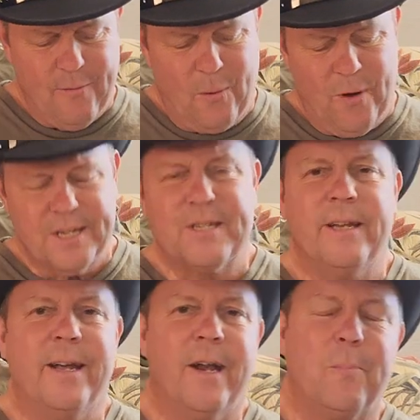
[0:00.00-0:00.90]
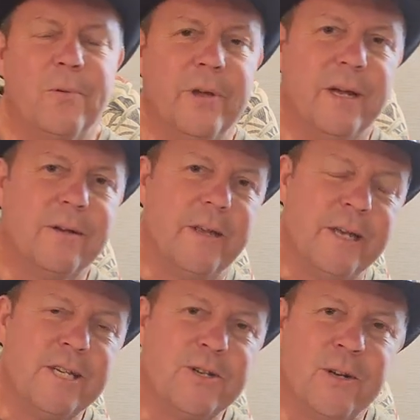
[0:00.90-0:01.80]
have, I want to send out a plea to the
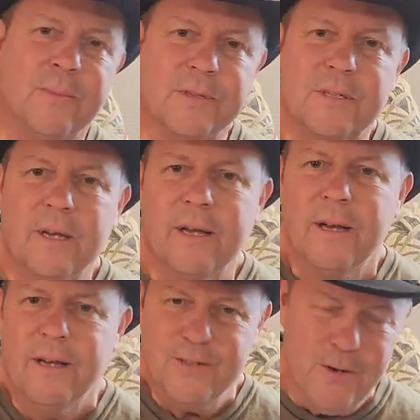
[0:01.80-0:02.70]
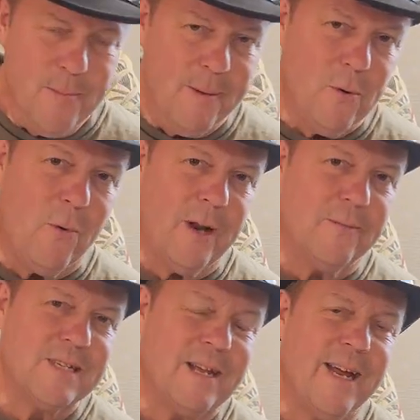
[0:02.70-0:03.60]
East Germans. Do you remember what
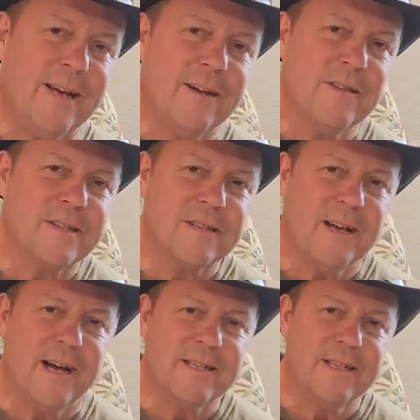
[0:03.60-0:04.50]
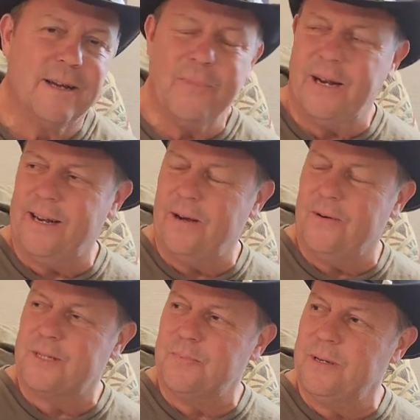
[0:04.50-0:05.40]
it was like under the Stasi? I mean, I
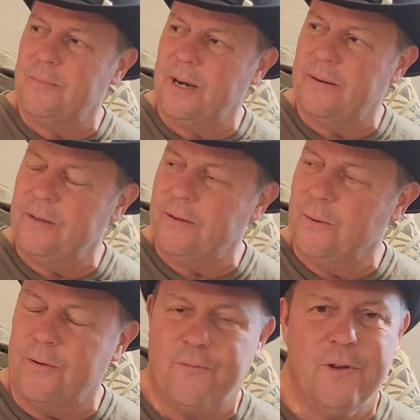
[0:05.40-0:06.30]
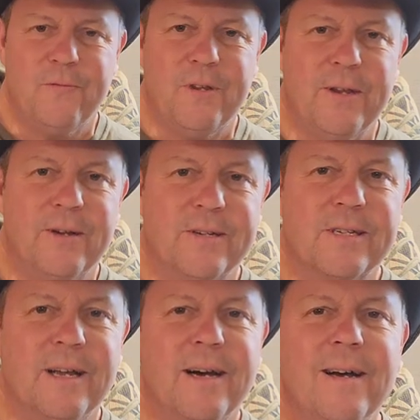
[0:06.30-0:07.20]
know it's been about, you know, what, 50
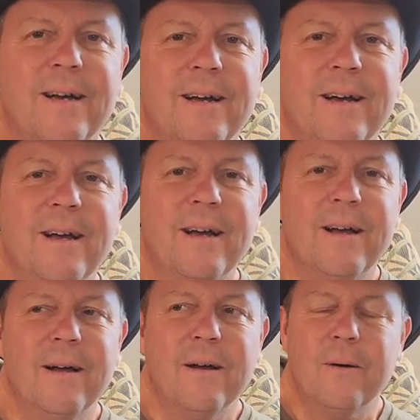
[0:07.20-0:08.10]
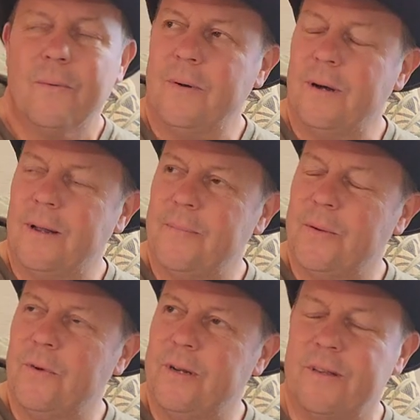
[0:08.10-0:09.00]
years now? Well, I
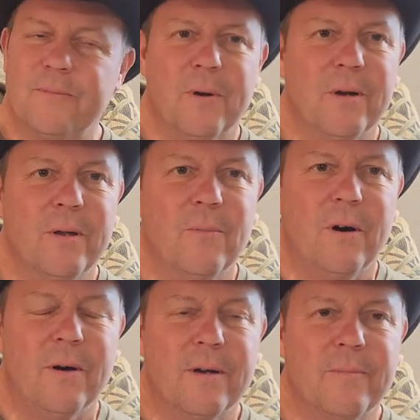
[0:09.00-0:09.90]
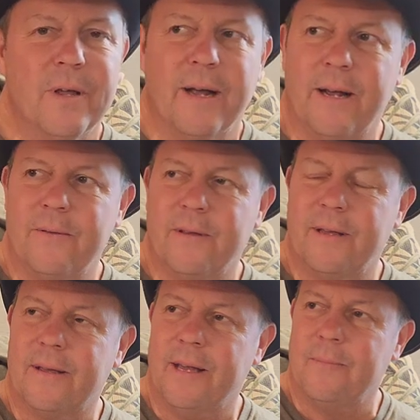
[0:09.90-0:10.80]
mean, when did the Berlin Wall come down? I don't
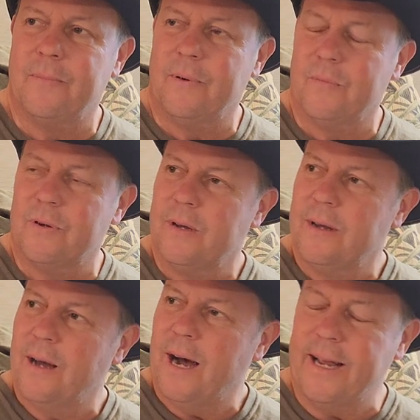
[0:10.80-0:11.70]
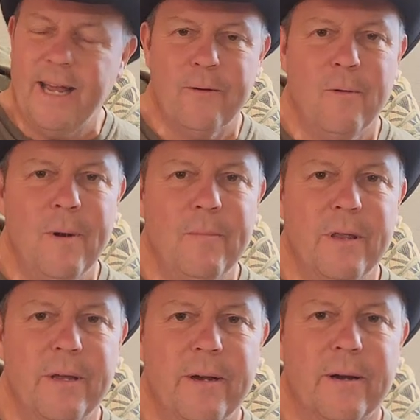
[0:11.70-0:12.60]
think it came, I can't remember
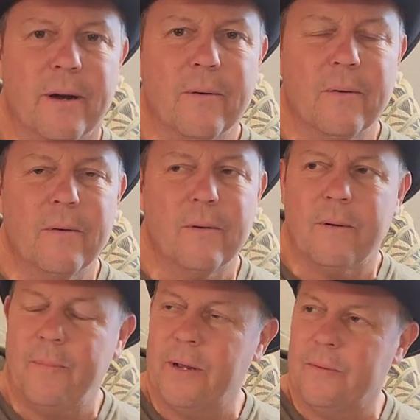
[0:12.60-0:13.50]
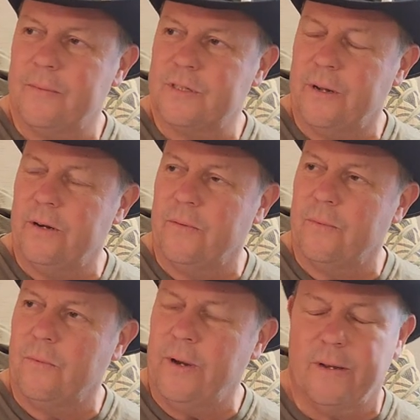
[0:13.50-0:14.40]
the year. I mean, it was under,
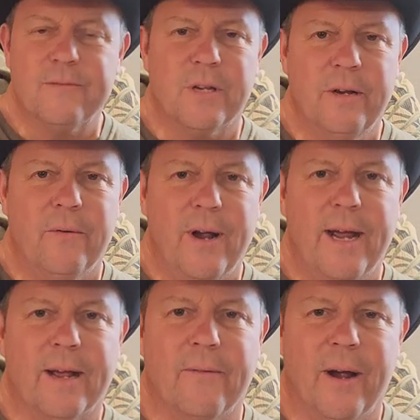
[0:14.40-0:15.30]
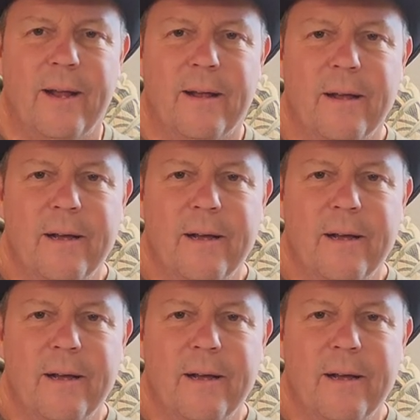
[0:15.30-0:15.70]
what? It was under Reagan, right?